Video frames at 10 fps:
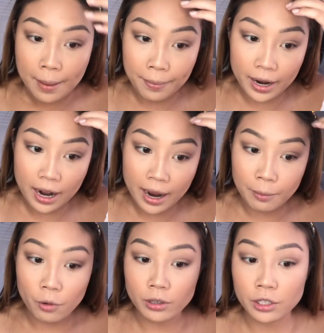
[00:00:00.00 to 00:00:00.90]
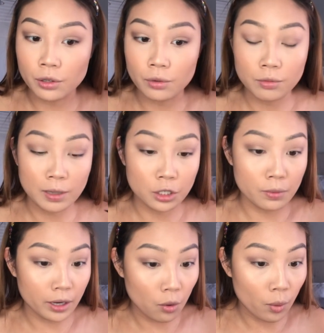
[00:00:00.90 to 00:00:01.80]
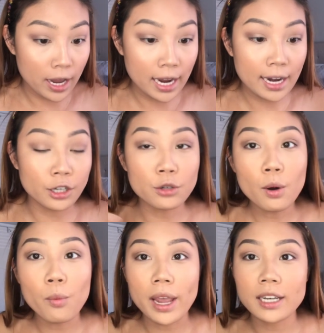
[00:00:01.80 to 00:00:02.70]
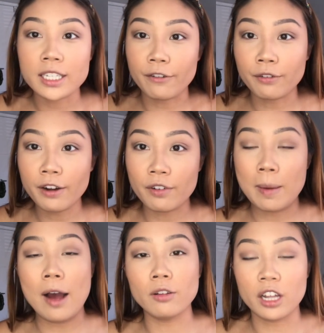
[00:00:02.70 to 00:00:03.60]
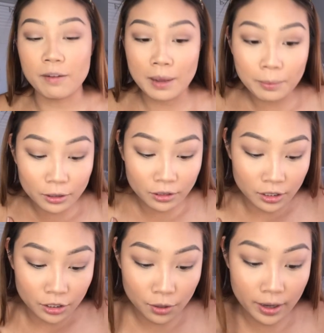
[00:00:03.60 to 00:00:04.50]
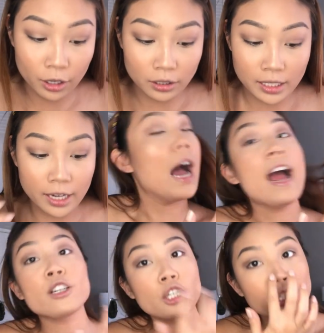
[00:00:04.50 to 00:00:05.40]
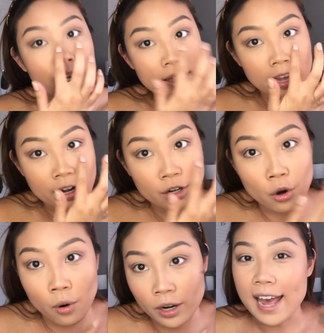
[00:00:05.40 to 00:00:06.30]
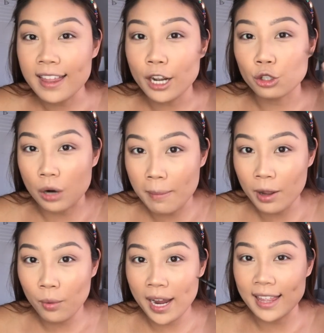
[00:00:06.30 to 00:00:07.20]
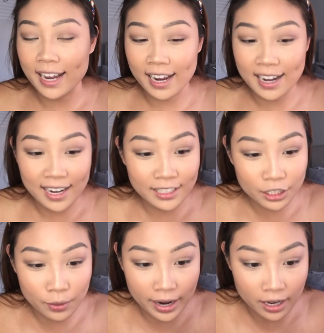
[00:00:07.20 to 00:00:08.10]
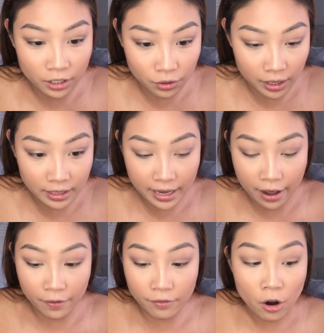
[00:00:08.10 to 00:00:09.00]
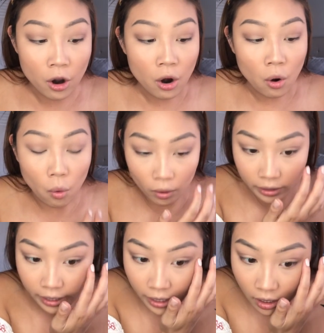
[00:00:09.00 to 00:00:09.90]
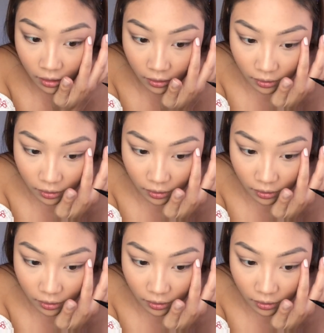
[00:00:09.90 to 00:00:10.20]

but I'm going to be doing a wing, and I do a wing different from how a lot of people do it. You'll see. I actually start in the inner corner and then I draw my wing and then connect it, so I kind of do things out of order.